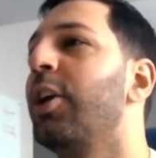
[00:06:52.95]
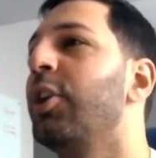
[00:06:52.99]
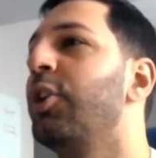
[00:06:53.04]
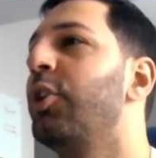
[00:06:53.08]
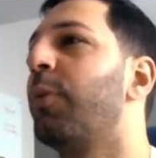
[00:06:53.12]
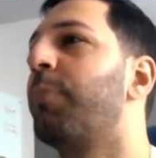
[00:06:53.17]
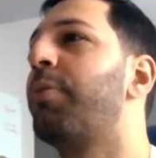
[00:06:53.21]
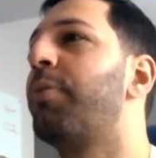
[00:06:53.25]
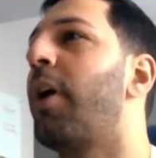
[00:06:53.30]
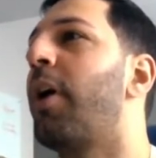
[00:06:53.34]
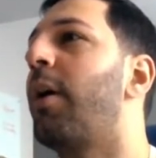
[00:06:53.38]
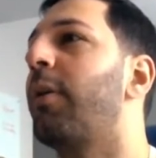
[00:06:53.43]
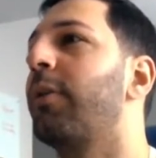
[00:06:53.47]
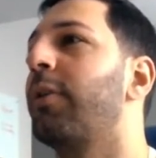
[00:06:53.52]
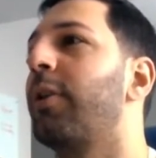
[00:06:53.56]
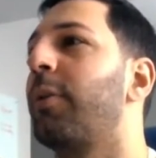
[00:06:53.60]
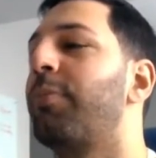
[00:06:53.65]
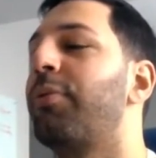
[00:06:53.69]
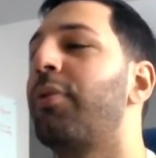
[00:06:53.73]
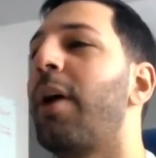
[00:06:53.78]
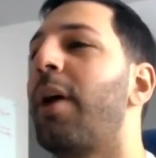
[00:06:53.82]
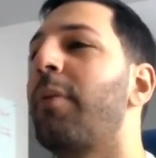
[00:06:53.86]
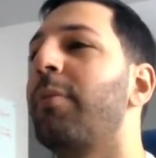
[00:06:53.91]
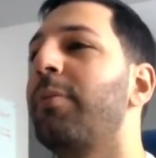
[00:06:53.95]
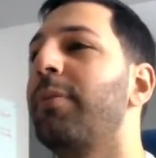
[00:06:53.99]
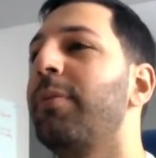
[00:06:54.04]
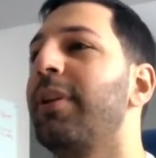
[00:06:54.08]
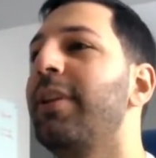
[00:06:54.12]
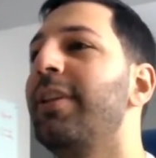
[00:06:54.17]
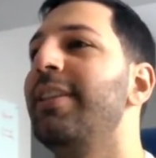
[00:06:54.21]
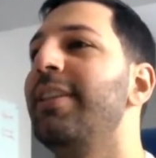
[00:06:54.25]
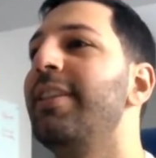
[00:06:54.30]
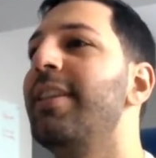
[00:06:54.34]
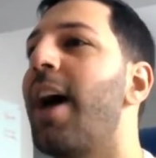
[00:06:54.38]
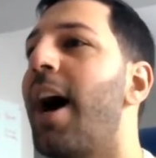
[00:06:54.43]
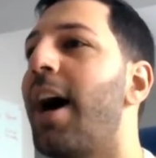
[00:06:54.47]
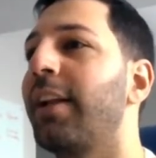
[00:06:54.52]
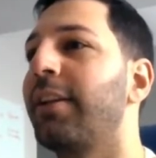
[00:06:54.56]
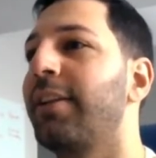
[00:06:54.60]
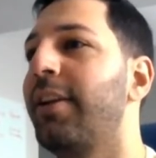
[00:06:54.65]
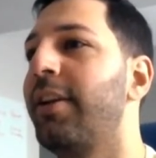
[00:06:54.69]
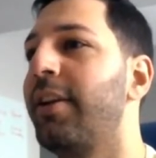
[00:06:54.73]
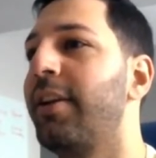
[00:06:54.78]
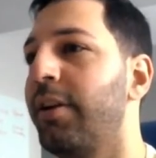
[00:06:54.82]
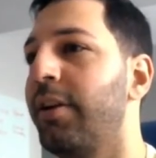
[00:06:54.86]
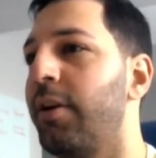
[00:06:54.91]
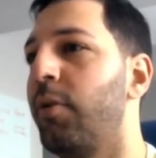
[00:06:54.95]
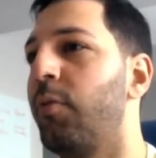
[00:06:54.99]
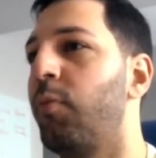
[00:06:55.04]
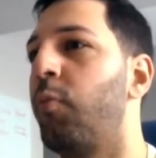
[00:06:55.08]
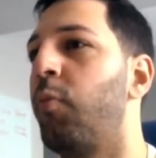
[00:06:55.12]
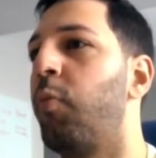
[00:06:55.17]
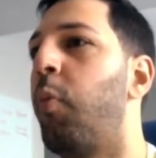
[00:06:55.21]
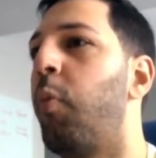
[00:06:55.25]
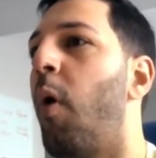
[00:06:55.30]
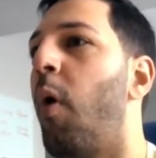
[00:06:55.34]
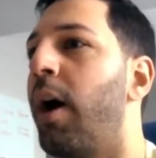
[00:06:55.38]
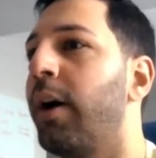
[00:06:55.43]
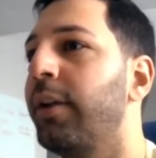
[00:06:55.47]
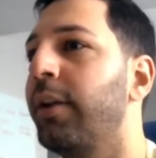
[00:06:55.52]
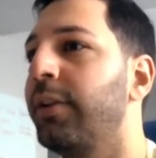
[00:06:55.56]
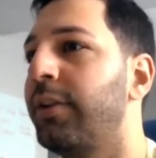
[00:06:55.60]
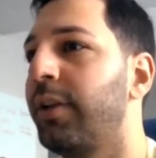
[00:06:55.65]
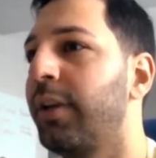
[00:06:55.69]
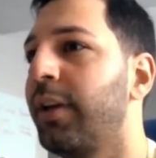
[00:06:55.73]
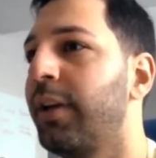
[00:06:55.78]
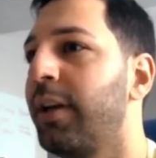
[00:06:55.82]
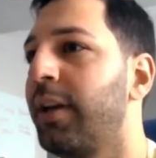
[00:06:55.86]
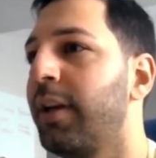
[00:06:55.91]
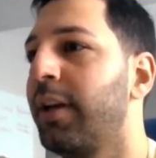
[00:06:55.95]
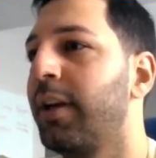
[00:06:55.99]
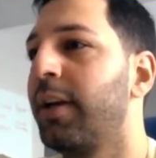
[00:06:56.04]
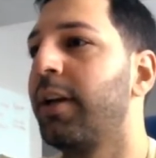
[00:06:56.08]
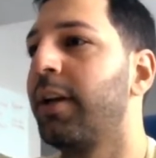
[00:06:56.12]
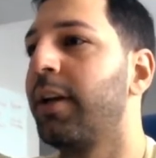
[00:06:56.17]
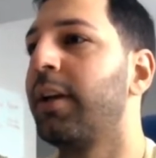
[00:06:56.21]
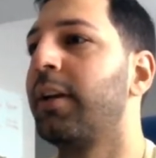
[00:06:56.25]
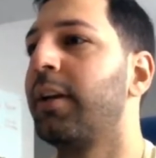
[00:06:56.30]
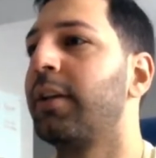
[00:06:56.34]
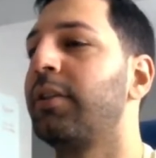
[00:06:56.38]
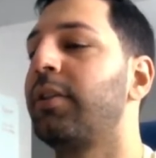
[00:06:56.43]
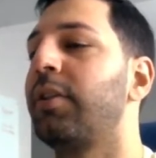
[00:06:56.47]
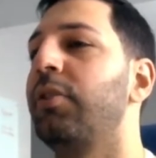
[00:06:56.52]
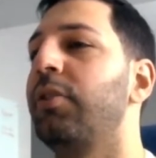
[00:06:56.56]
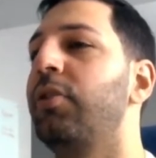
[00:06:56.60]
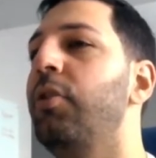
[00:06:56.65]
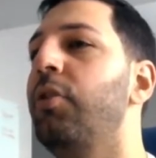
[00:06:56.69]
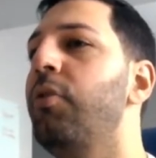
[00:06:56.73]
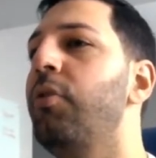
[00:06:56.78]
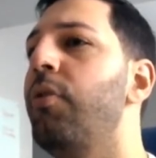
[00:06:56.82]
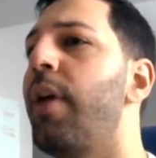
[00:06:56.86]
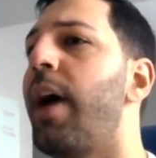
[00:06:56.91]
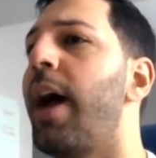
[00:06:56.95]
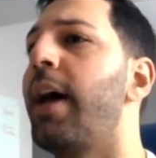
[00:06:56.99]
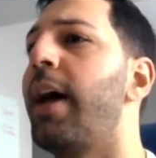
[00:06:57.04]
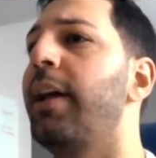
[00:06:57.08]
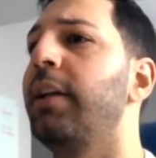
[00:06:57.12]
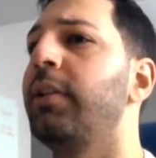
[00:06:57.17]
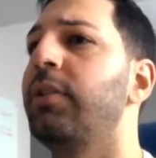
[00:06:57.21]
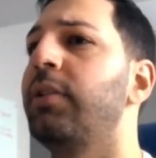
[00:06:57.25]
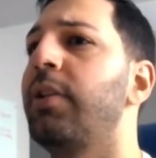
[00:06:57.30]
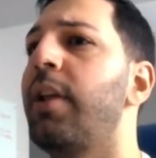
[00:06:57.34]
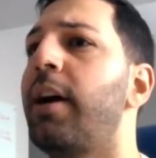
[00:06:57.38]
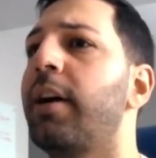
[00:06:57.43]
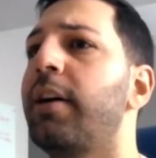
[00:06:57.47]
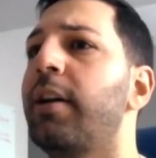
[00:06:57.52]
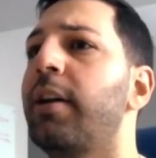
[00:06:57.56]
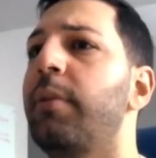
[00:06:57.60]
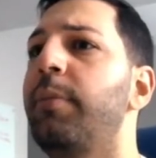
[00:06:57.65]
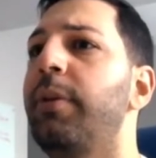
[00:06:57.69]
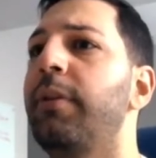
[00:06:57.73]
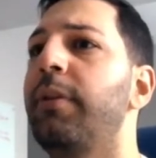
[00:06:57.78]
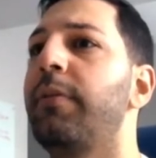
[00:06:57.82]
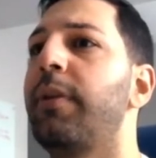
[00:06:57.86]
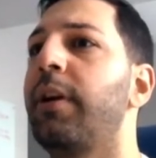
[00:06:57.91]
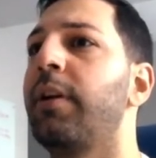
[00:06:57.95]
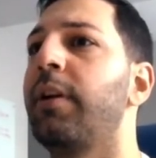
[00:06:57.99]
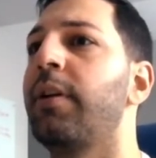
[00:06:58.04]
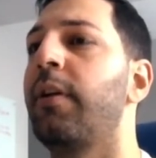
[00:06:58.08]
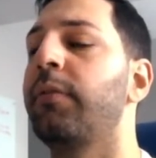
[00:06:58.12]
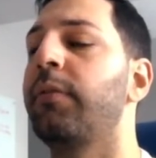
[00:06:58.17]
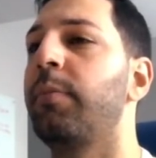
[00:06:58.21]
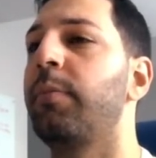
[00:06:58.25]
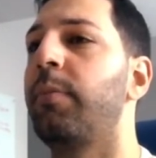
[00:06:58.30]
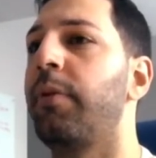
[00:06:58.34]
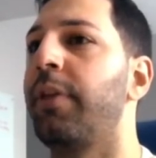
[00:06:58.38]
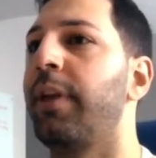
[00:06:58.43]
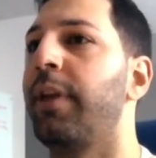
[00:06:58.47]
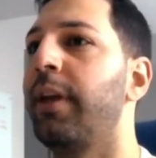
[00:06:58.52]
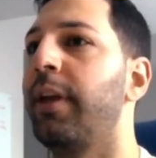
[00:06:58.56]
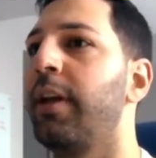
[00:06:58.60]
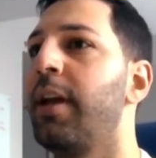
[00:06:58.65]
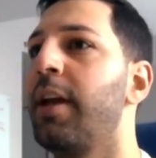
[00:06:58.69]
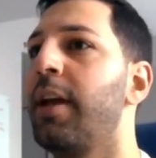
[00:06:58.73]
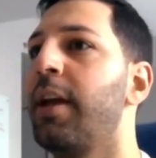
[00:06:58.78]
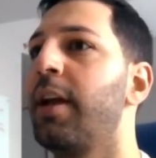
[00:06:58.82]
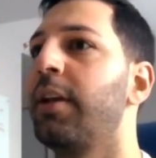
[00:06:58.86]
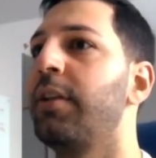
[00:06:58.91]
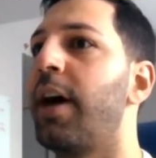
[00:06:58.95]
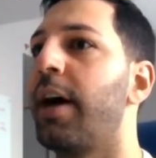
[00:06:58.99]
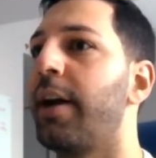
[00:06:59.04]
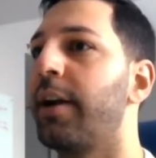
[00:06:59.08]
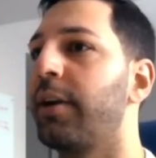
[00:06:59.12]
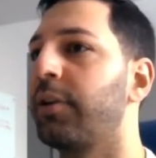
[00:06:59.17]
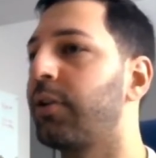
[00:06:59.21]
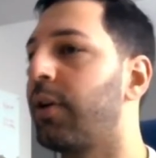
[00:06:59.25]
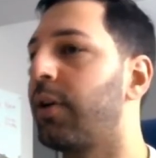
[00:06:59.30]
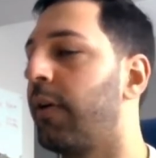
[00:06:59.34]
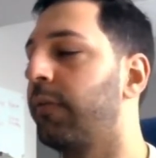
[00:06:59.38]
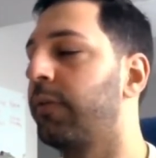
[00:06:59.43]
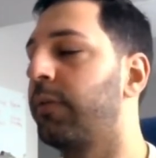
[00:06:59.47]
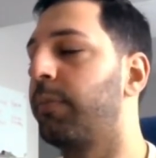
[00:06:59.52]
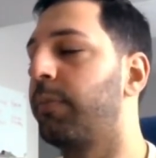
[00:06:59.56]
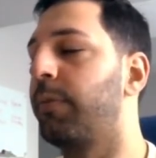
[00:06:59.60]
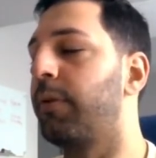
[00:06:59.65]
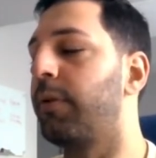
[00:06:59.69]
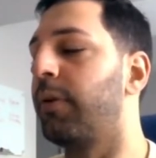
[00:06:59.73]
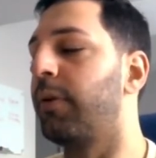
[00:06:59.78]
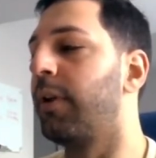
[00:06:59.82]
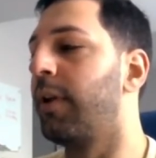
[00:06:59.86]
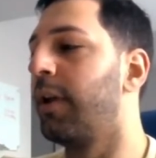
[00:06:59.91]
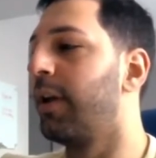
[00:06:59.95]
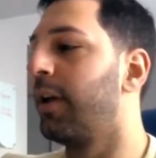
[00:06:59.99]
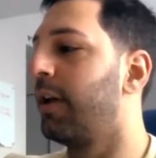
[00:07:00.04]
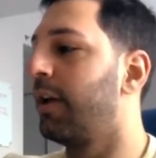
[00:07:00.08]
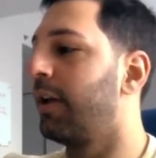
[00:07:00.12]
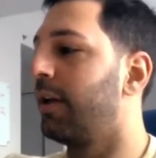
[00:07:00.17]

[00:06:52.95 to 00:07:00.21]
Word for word: You're probably you're probably not going to want to do that. It's not mm going to be a very comfortable thing. Not as comfortable